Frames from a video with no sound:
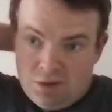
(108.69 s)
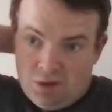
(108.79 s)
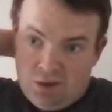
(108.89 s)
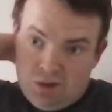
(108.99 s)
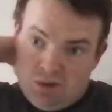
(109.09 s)

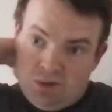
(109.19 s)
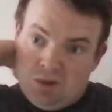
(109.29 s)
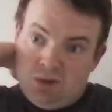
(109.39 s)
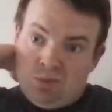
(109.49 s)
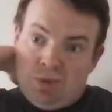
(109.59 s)

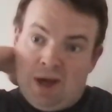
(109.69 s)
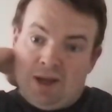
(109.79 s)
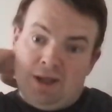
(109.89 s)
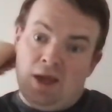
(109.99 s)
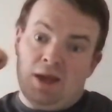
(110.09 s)
pick a
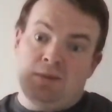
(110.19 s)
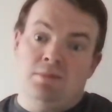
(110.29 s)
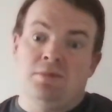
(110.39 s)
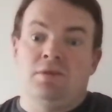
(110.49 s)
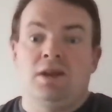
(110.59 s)

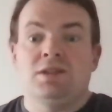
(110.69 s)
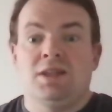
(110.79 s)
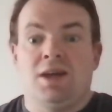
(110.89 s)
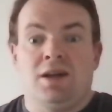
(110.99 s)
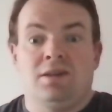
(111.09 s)
team, things
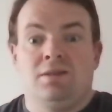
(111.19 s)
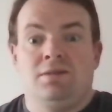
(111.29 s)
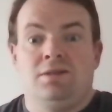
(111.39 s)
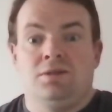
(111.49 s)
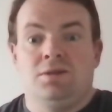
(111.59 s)
like that.
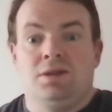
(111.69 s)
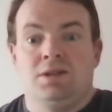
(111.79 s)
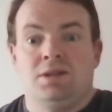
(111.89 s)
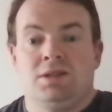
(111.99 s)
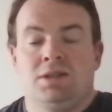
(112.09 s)

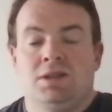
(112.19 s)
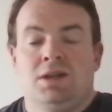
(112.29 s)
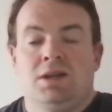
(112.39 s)
It's